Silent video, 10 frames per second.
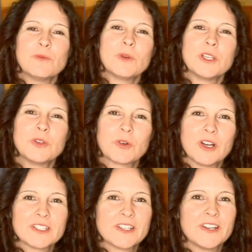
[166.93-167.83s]
where you
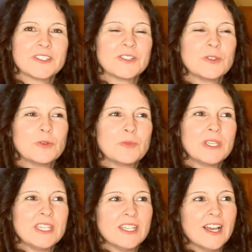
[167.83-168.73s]
cross onto
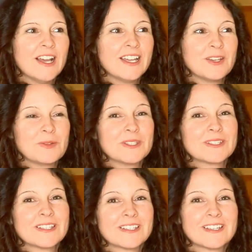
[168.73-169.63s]
PEI, it
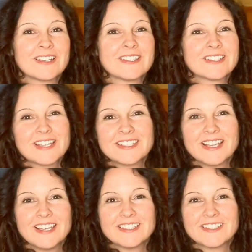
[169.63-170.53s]
was
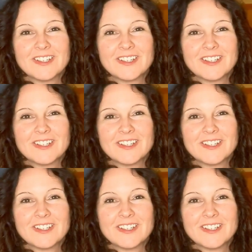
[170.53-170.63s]
sunset.